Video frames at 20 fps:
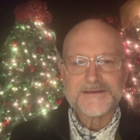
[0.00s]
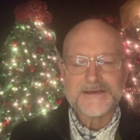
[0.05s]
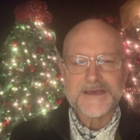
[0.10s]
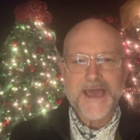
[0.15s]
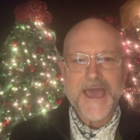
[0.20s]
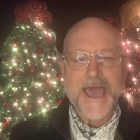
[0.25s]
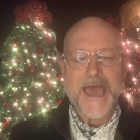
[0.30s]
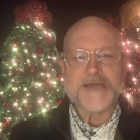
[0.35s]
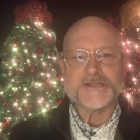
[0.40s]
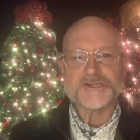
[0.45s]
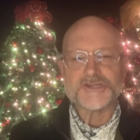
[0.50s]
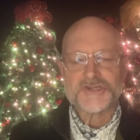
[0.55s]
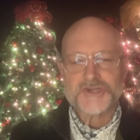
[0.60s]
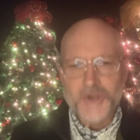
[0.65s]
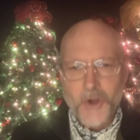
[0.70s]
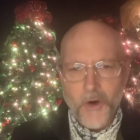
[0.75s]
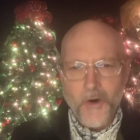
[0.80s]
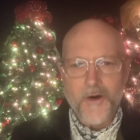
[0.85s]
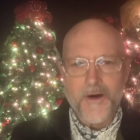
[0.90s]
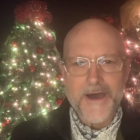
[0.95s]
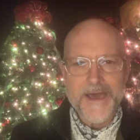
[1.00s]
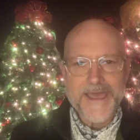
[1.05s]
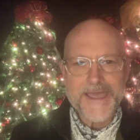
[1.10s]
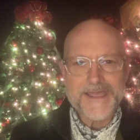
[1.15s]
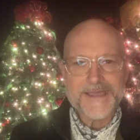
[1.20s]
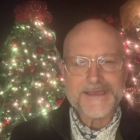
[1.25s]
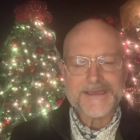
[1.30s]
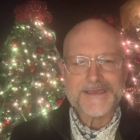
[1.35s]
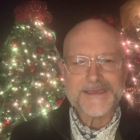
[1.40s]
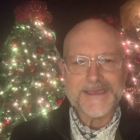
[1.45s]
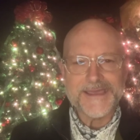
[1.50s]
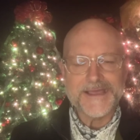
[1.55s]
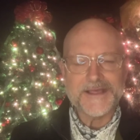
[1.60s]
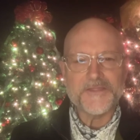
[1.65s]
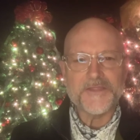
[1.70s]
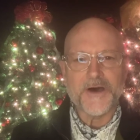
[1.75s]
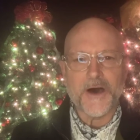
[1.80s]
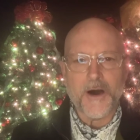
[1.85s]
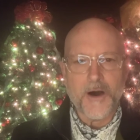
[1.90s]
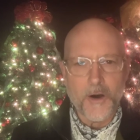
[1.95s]
and joy
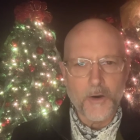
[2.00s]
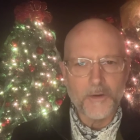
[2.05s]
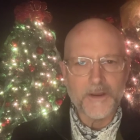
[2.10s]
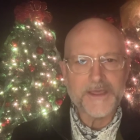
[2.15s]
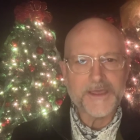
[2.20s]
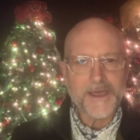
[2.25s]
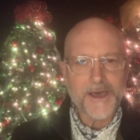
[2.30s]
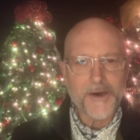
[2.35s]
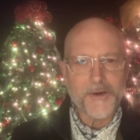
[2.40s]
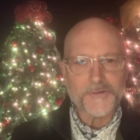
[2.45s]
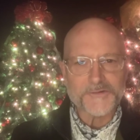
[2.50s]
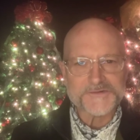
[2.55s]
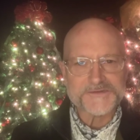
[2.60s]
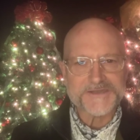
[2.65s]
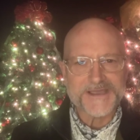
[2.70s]
in the Holy Ghost.